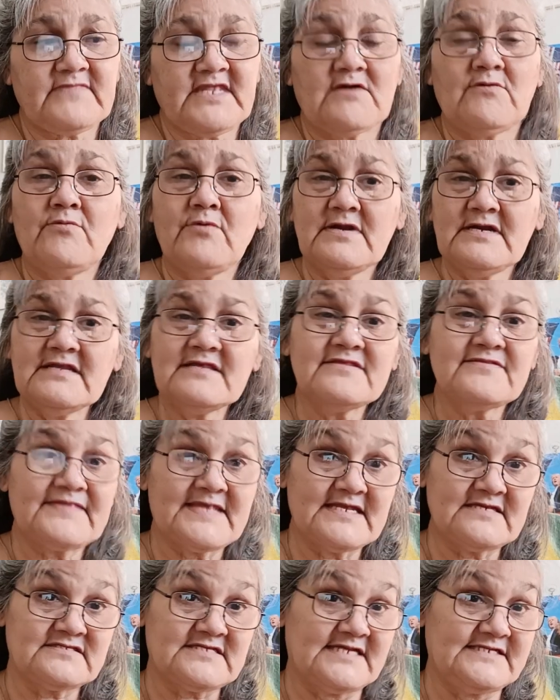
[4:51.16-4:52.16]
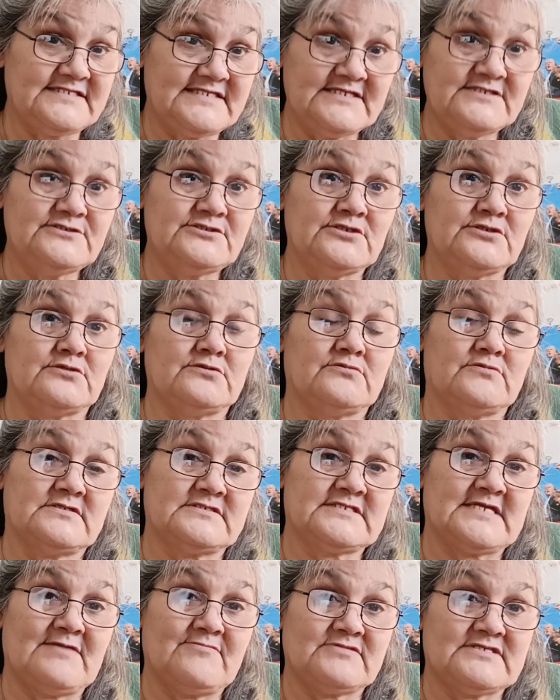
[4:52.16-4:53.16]
One of the things I did do
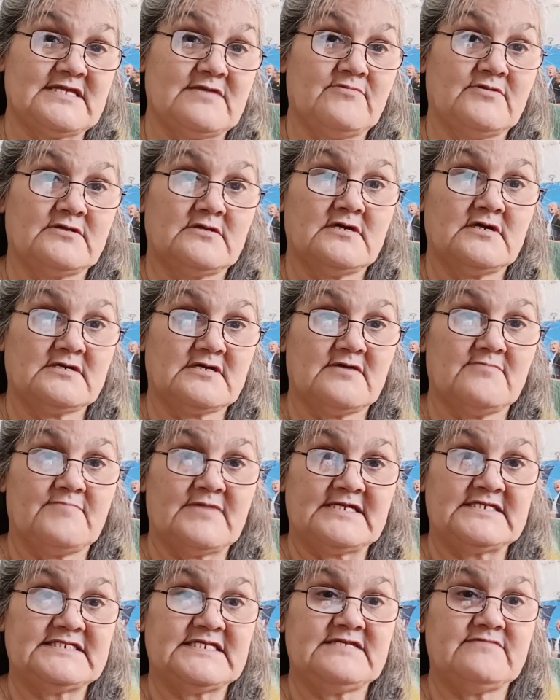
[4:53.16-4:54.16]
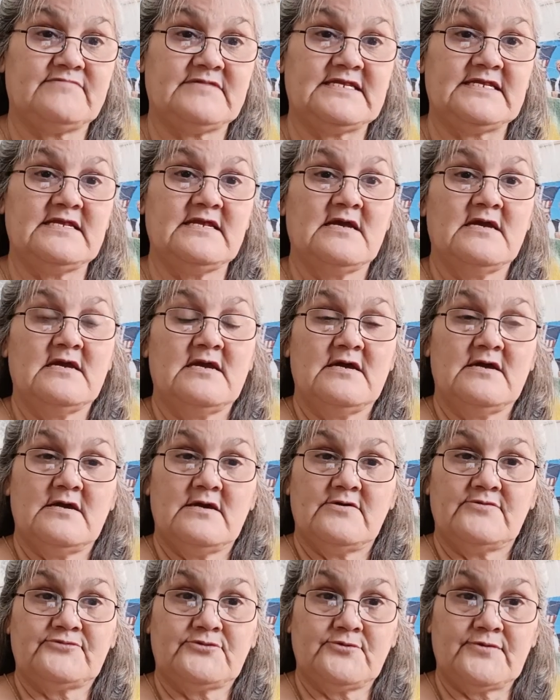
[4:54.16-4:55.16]
was I was able to hook up my TV
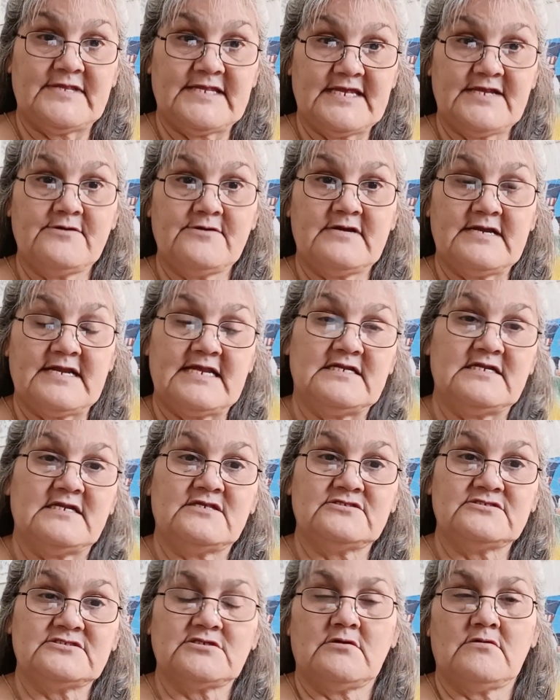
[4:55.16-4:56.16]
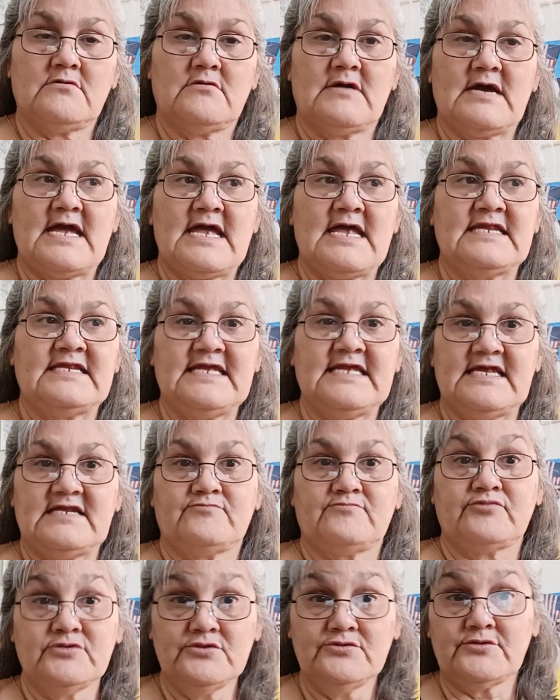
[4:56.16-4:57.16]
through the internet, and so I
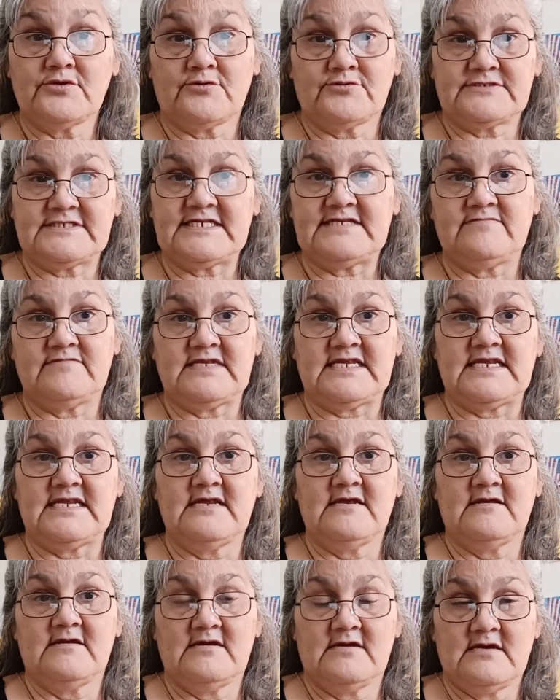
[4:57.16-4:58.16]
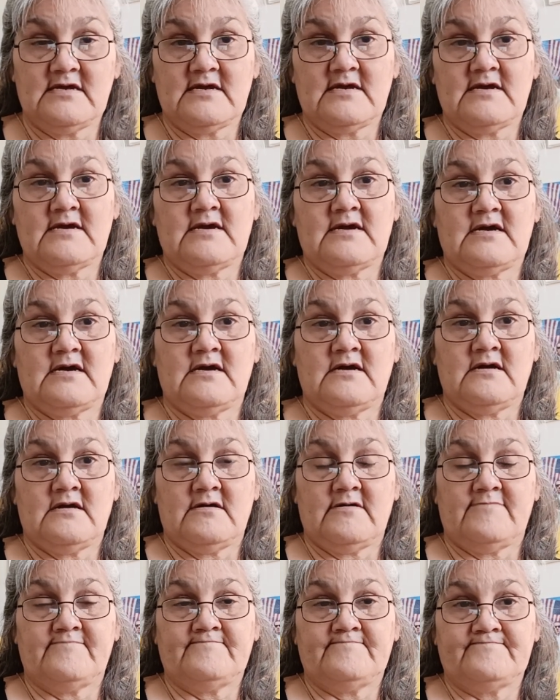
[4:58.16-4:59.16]
get Pluto TV.
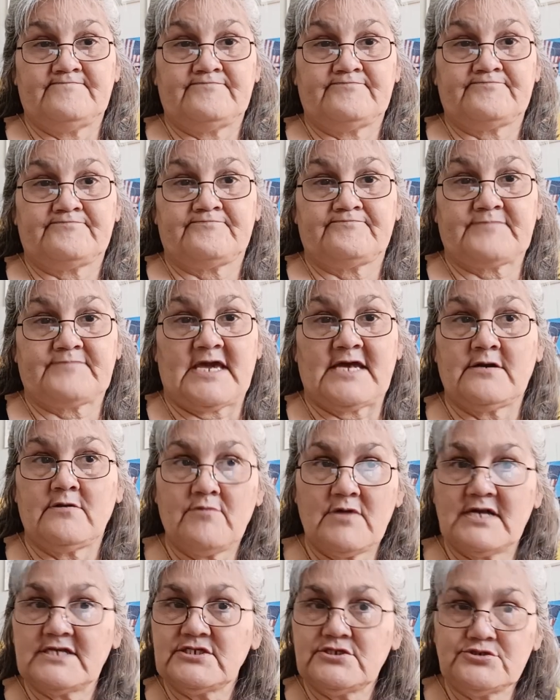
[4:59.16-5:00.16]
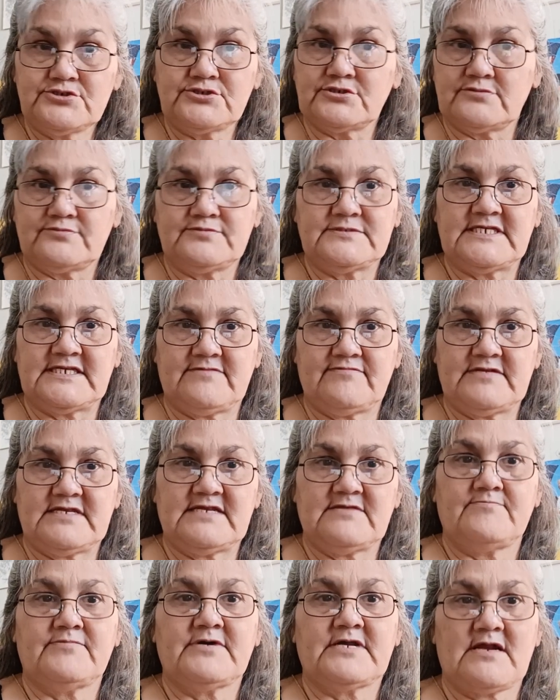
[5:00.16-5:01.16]
Um, I don't want YouTube
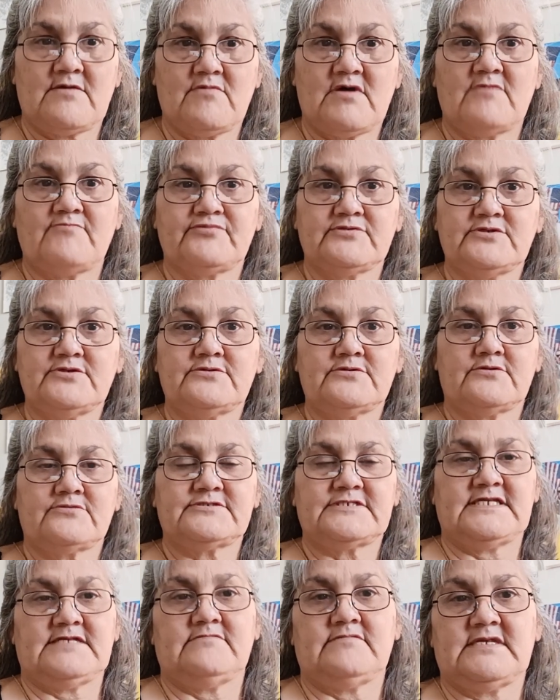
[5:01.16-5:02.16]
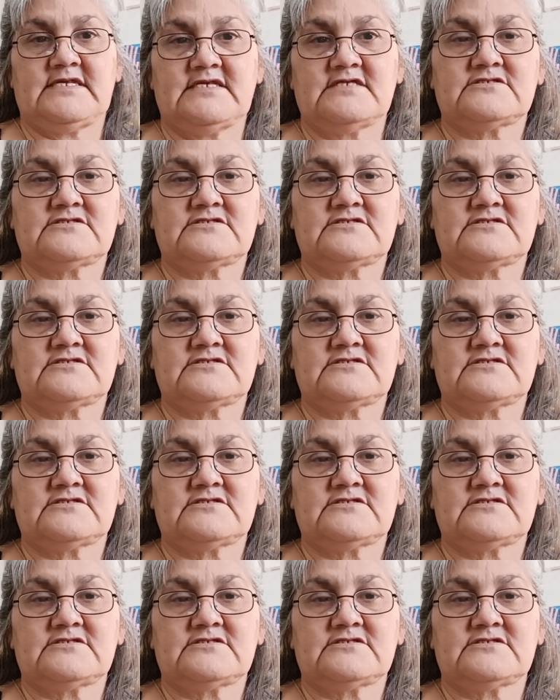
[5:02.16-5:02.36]
TV, but I want Pluto TV.